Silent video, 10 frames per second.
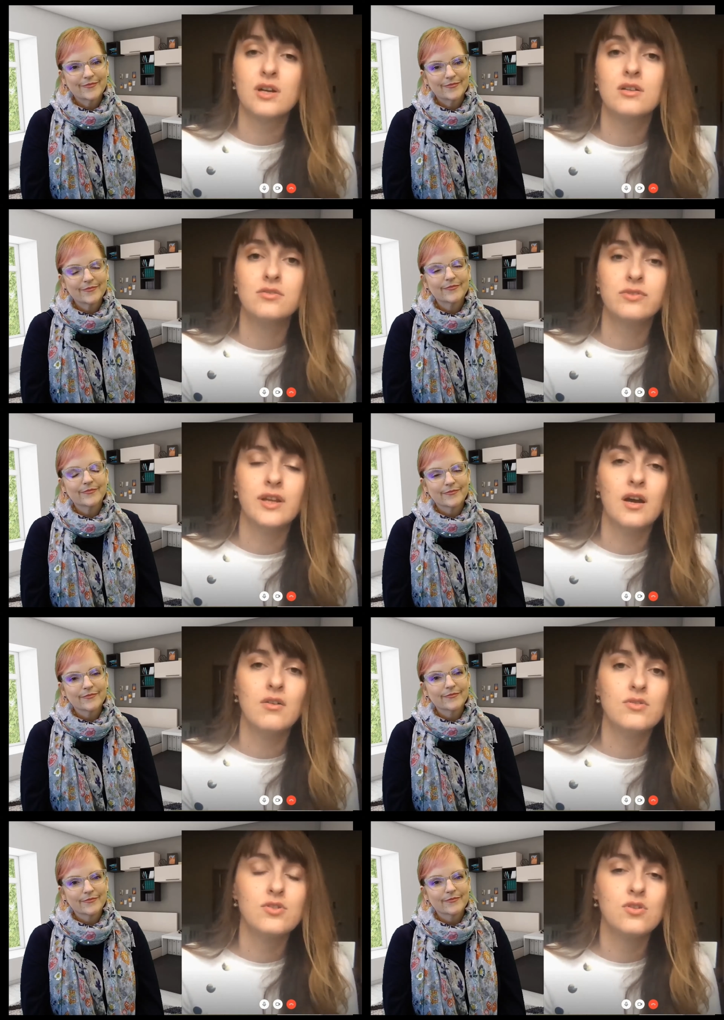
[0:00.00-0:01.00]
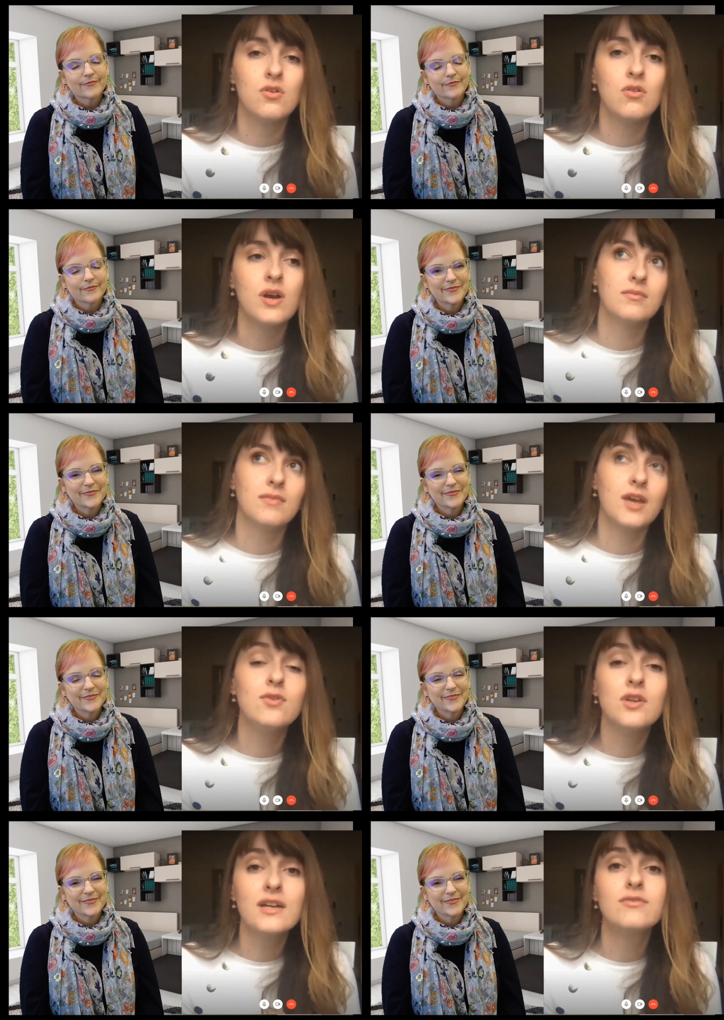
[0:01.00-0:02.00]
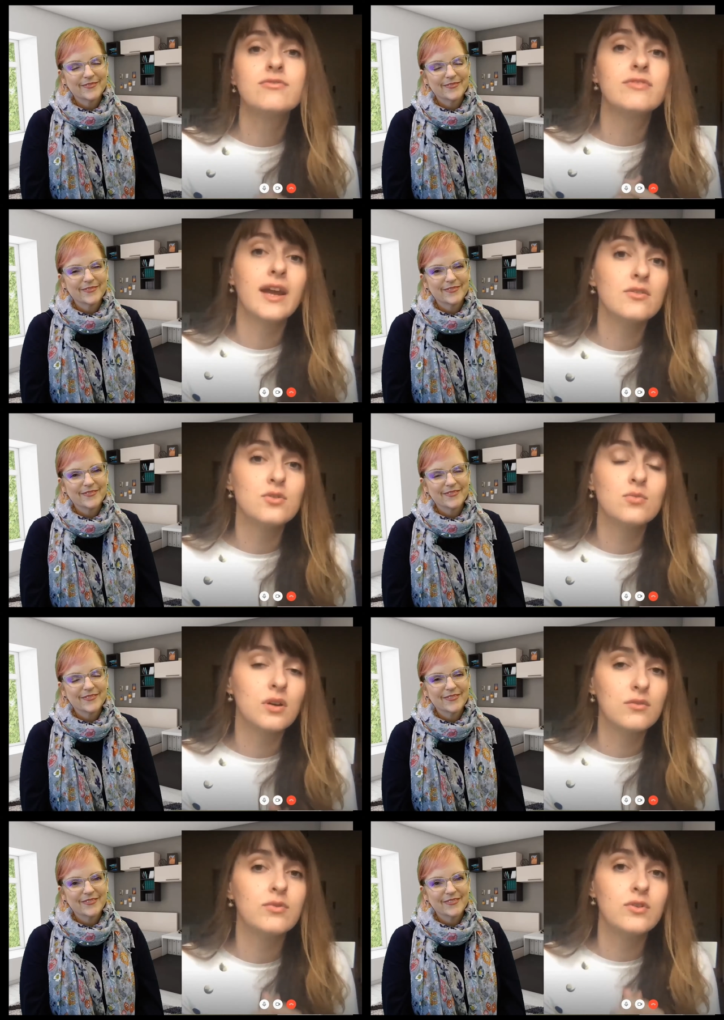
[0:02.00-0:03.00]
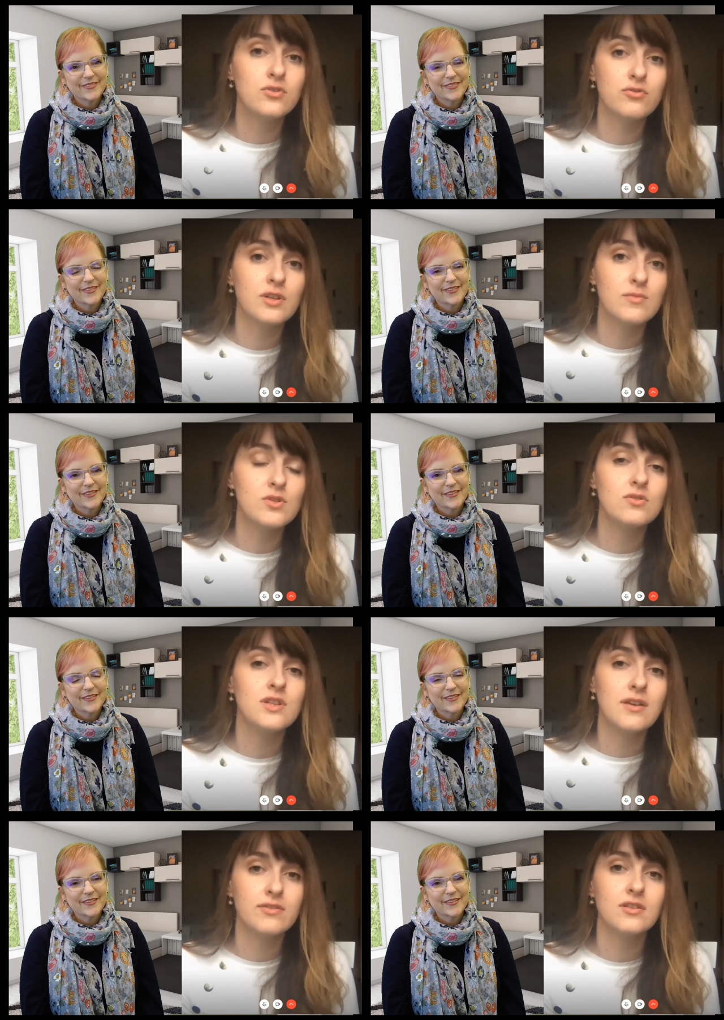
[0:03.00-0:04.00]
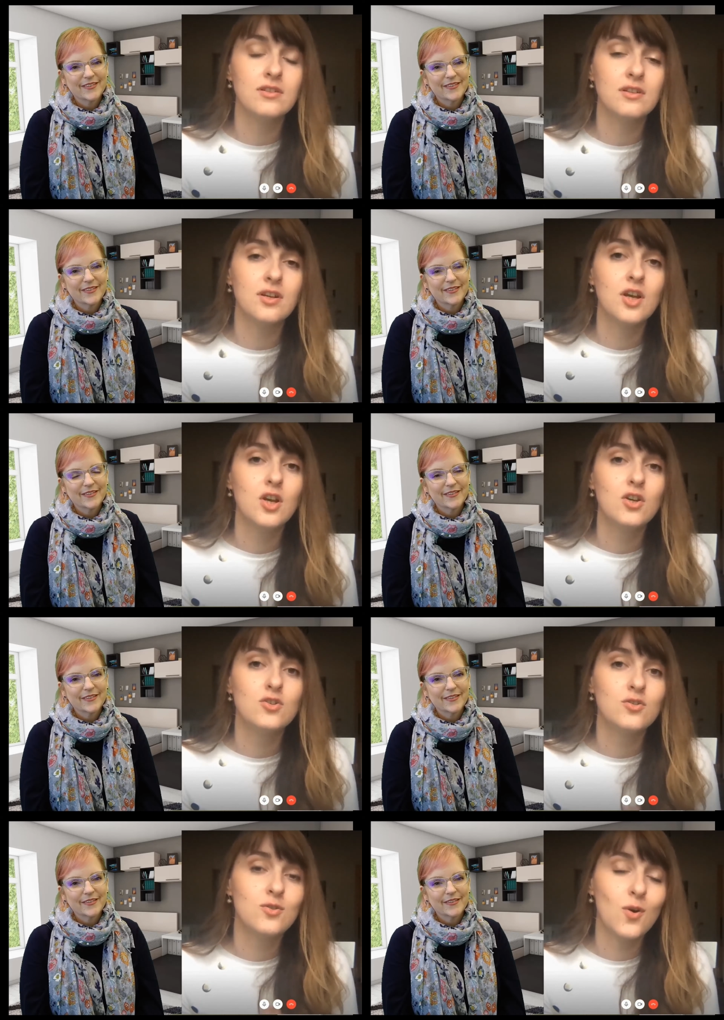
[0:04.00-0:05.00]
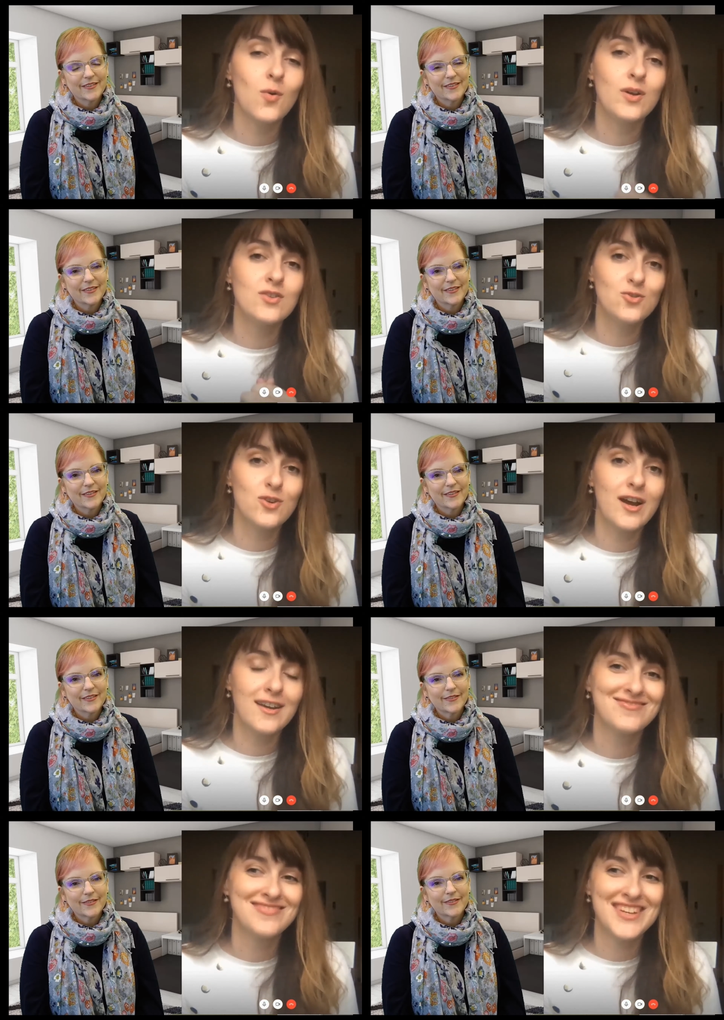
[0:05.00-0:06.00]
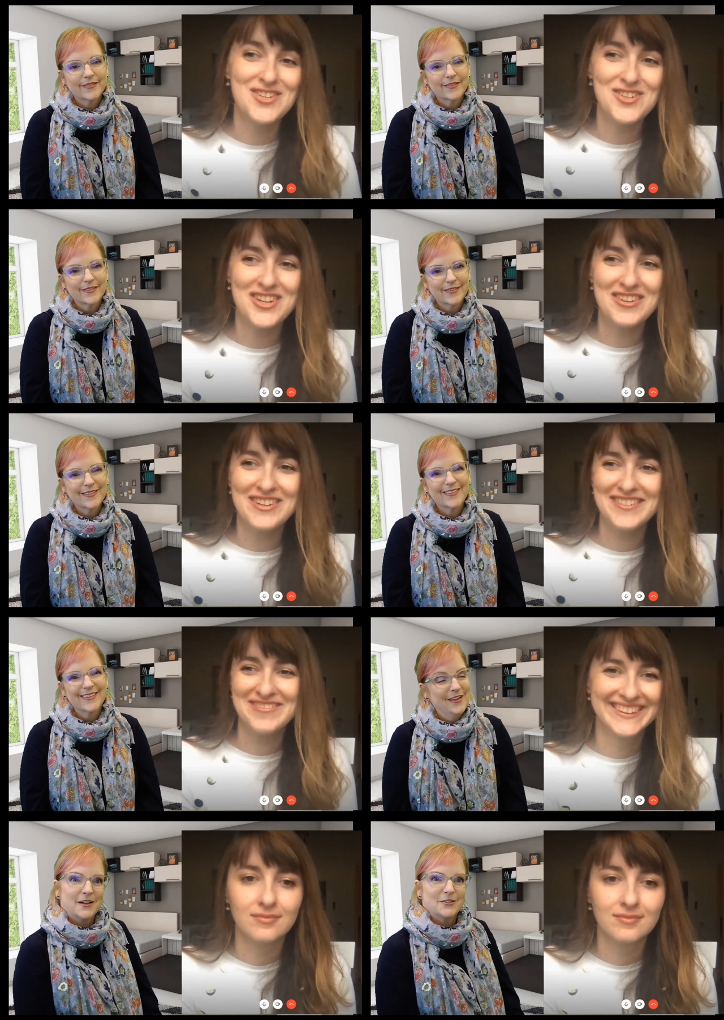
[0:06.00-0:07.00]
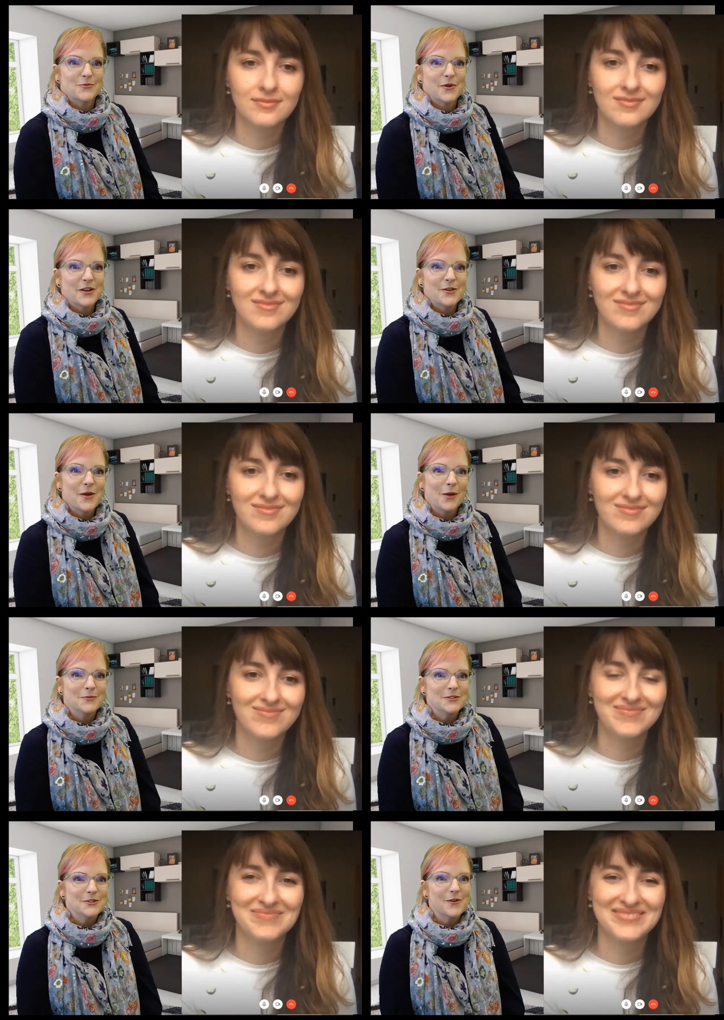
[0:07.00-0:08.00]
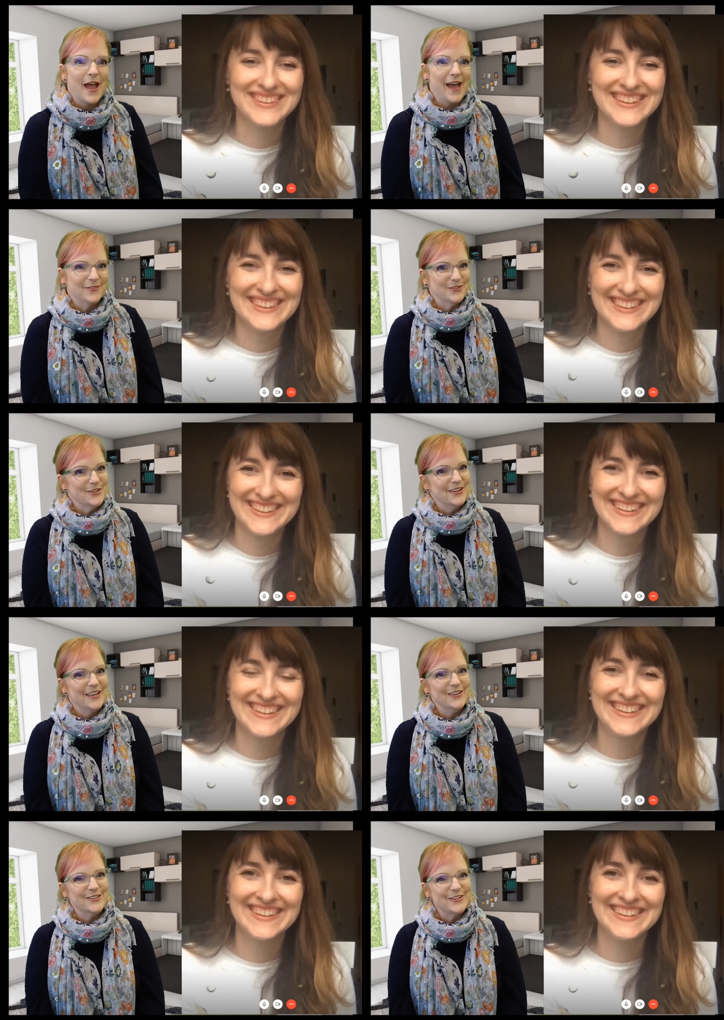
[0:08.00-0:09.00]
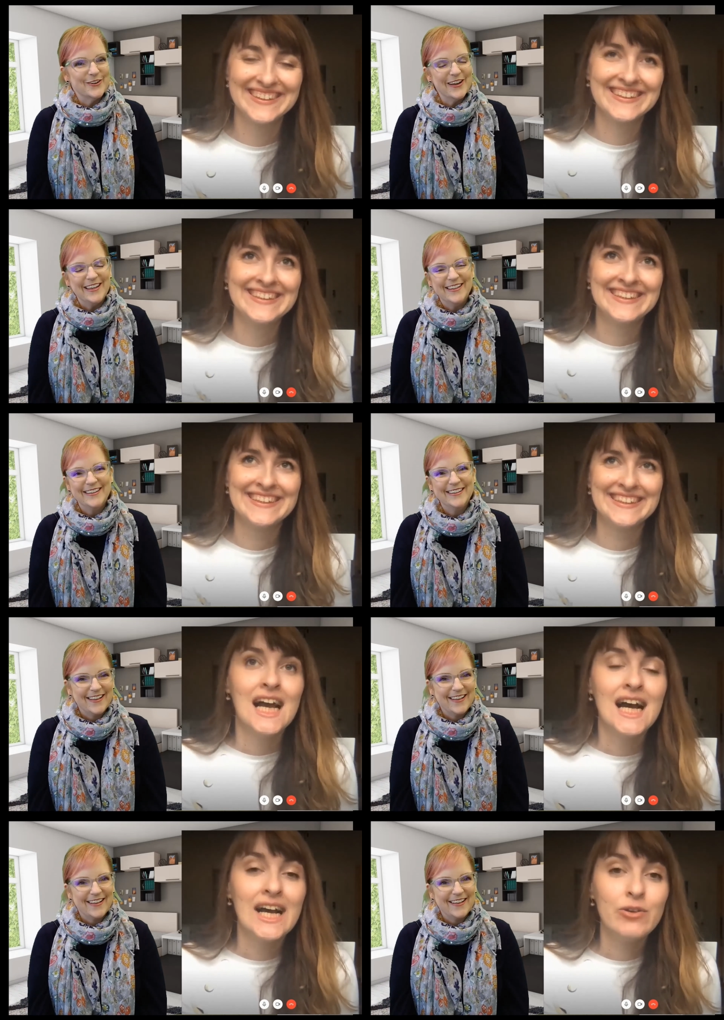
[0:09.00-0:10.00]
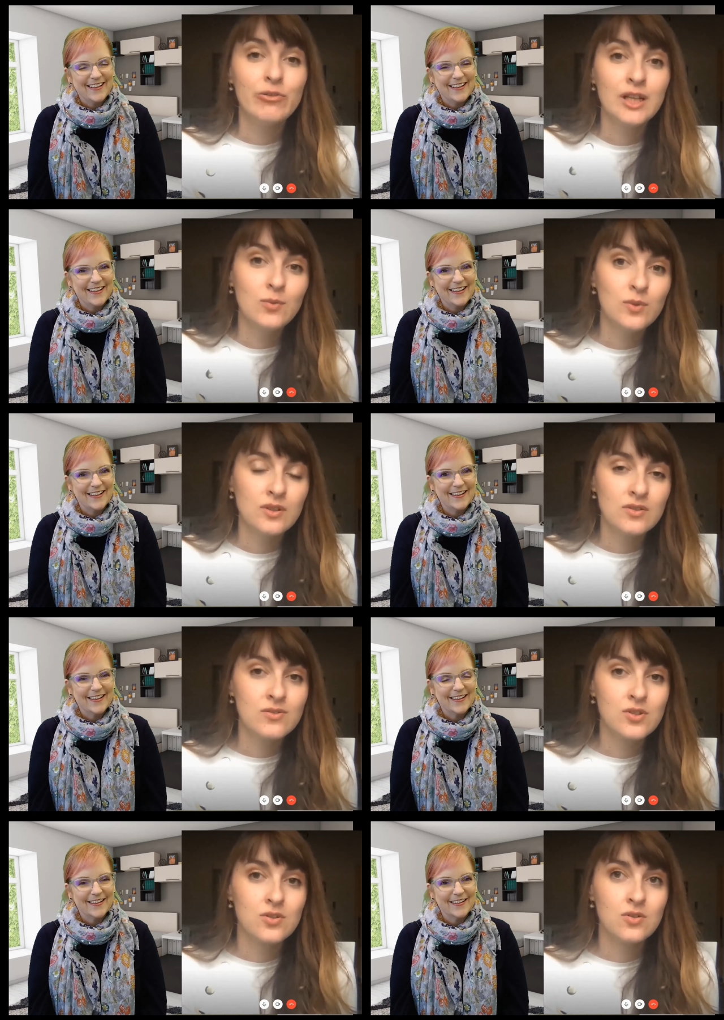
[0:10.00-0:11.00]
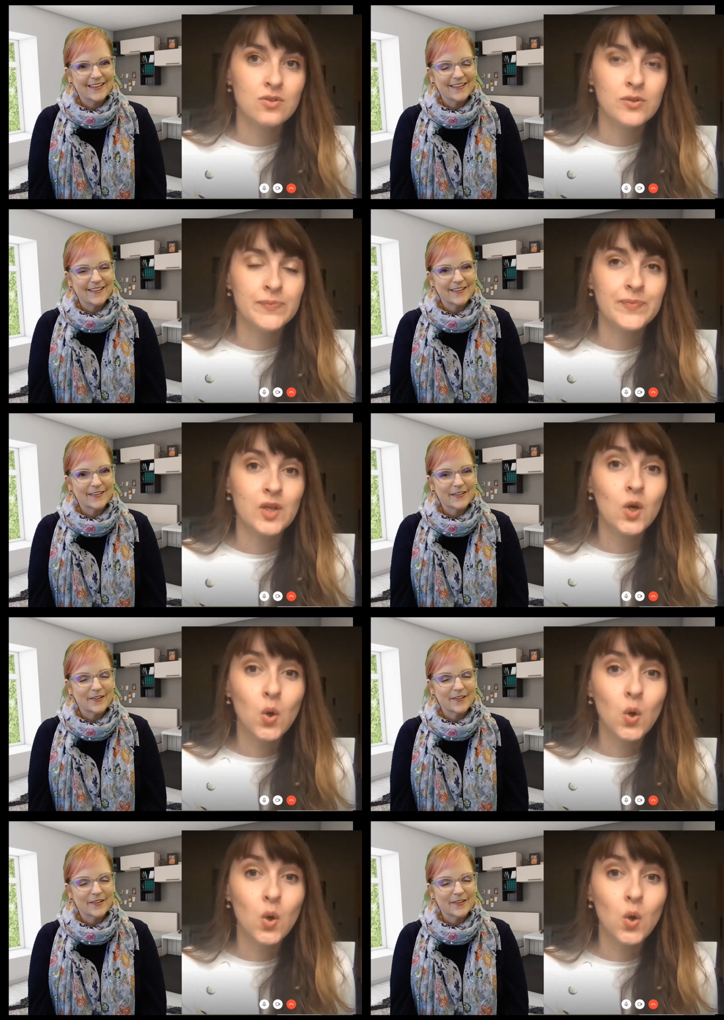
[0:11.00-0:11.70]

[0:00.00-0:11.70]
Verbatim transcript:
Speaker 1: for now. So mm. if you're not afraid to work for your dreams, you definitely should go and try
Speaker 2: engineering. Natasha, what do you hope to do after you get your degree? I
Speaker 1: really want to go